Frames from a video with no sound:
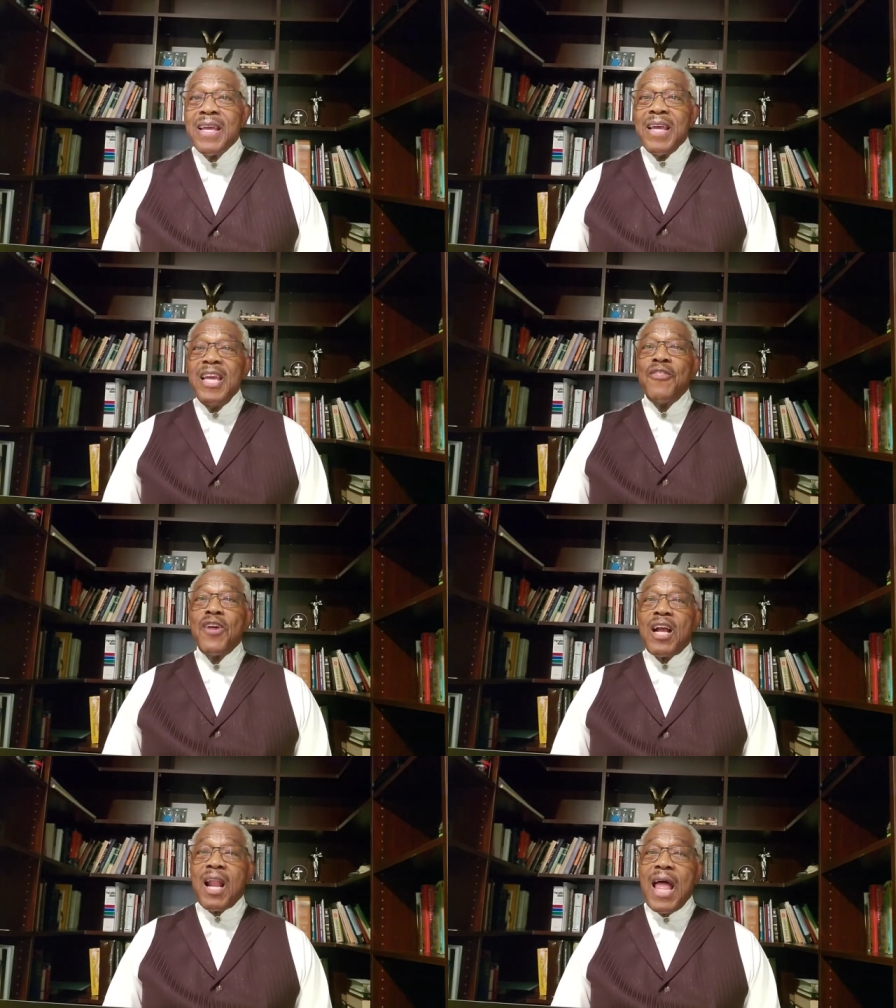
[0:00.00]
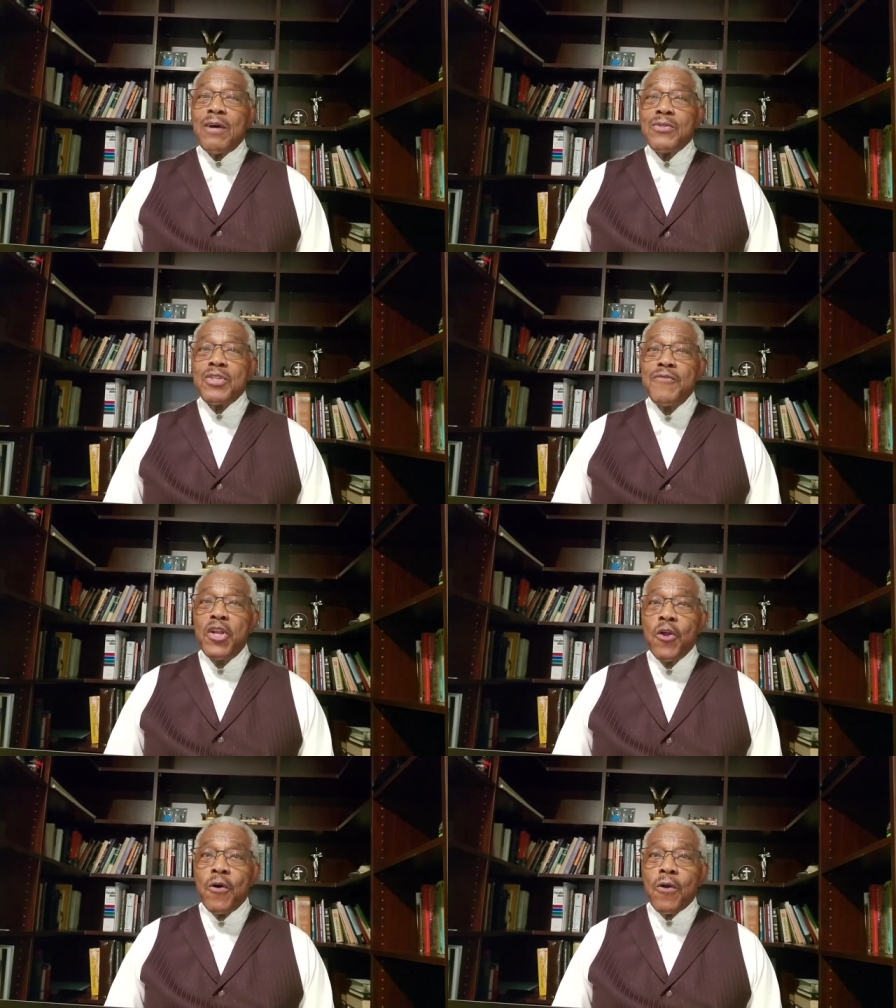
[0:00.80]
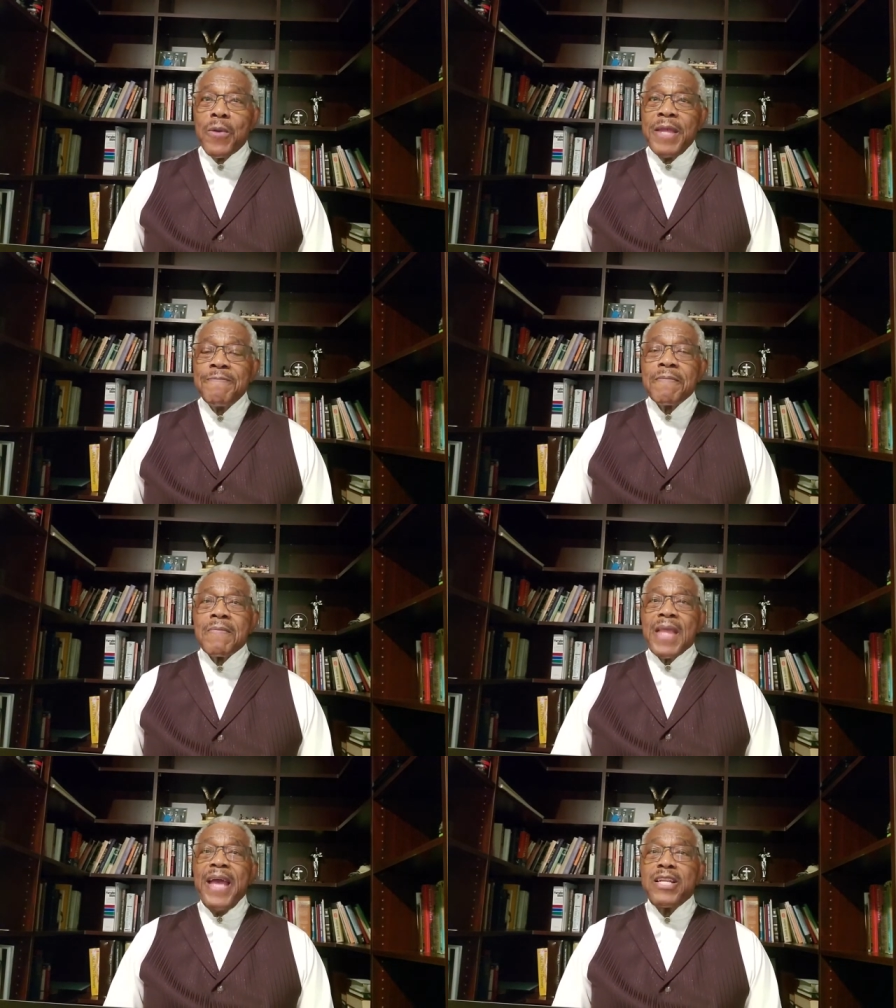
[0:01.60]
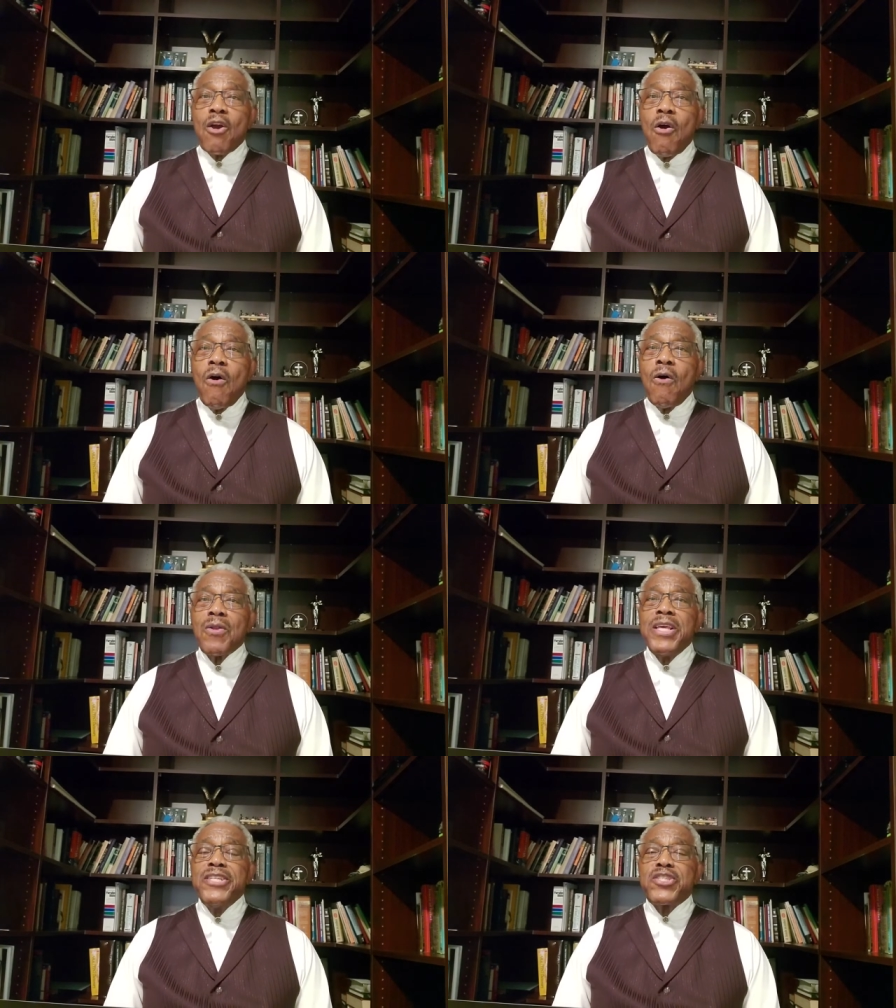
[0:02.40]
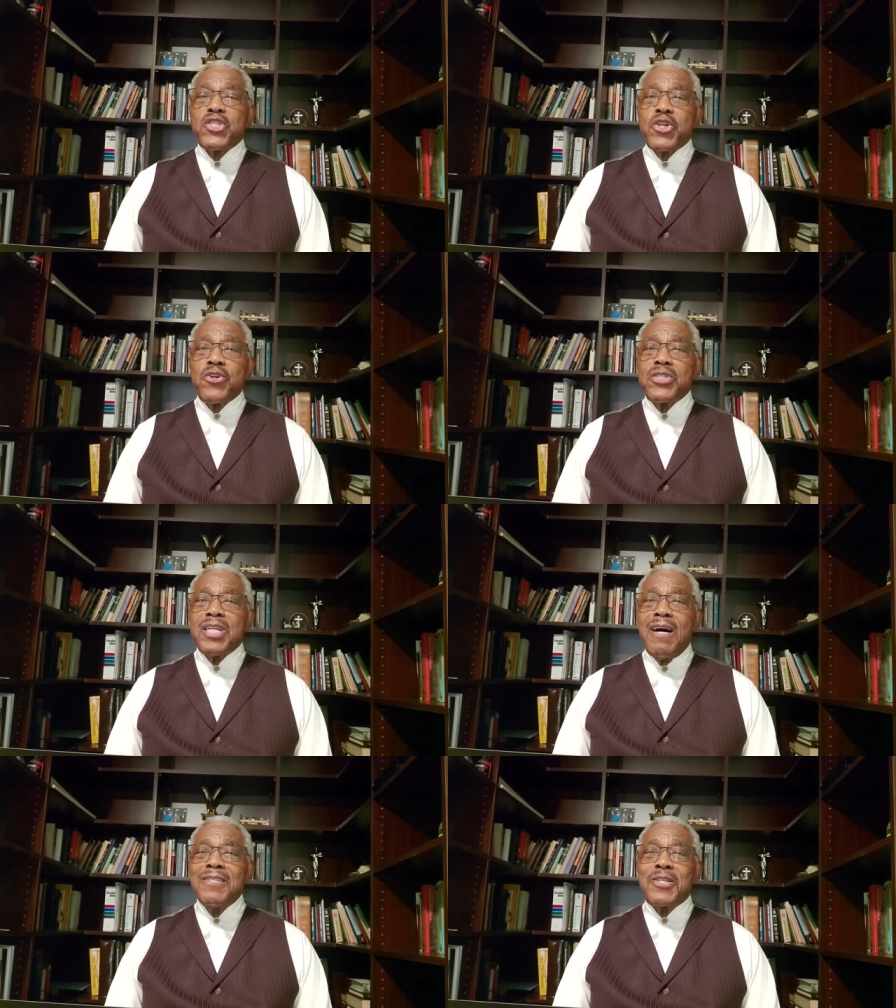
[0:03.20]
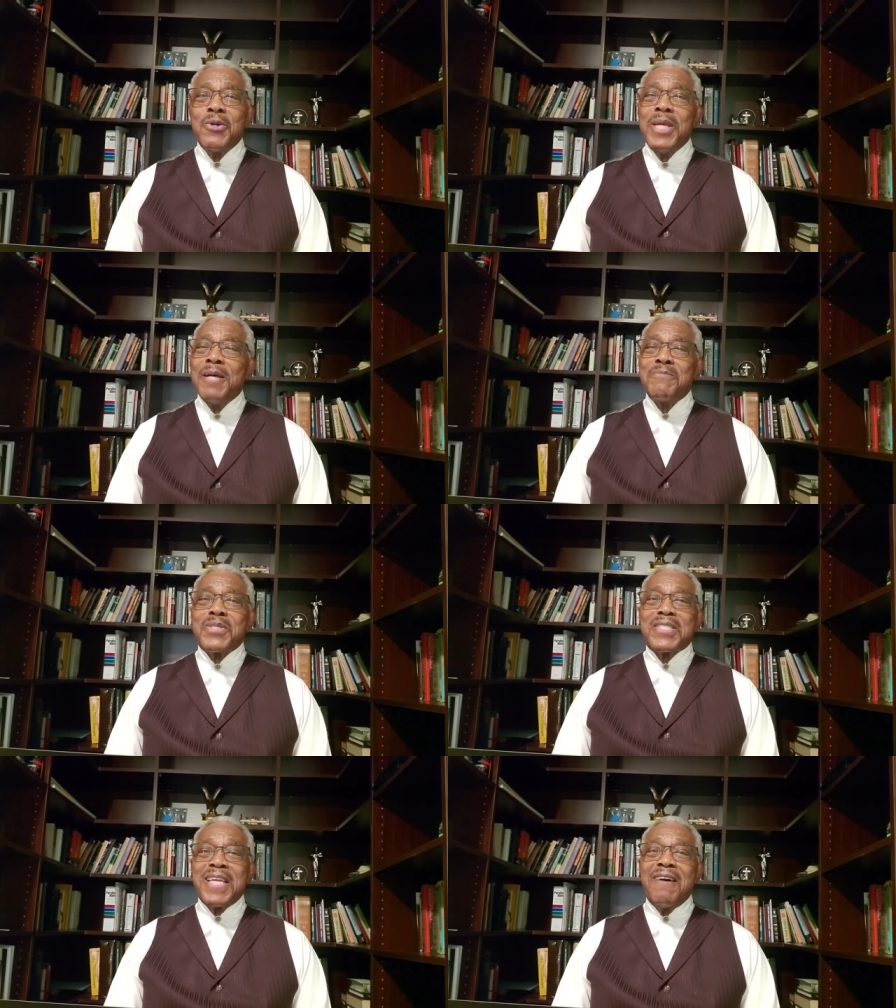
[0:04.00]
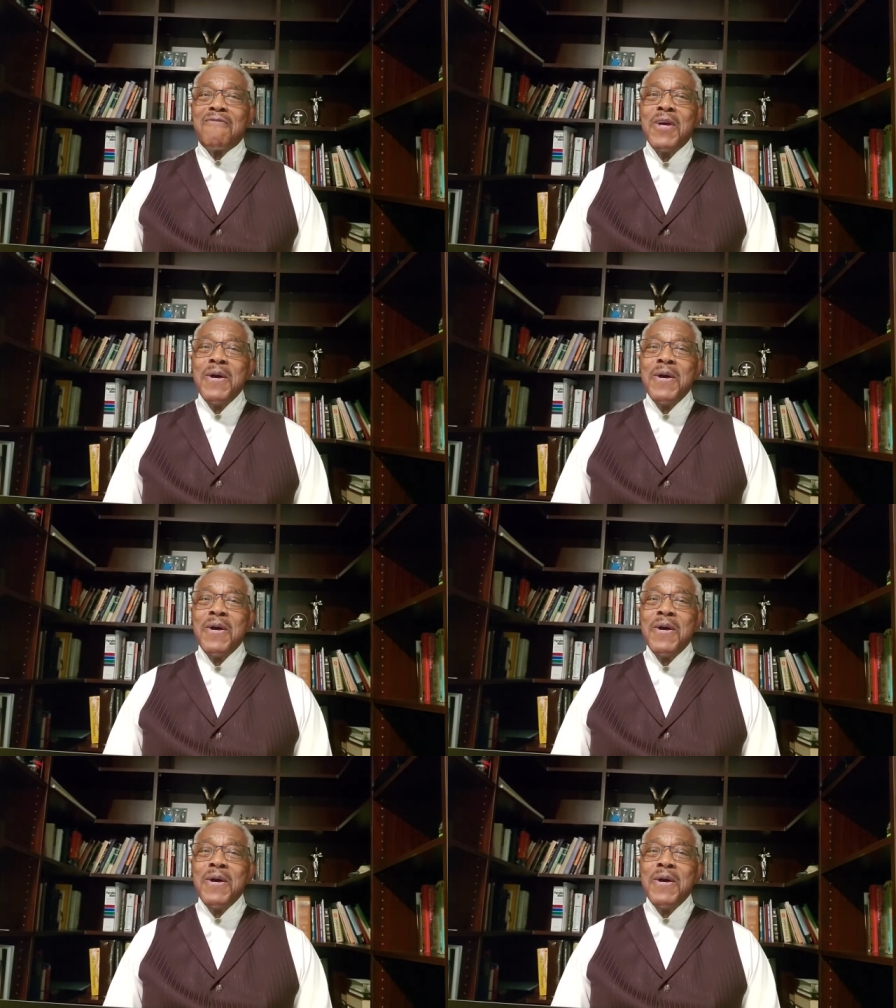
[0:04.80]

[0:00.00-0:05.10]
in the clouds of glory and call his church unto himself.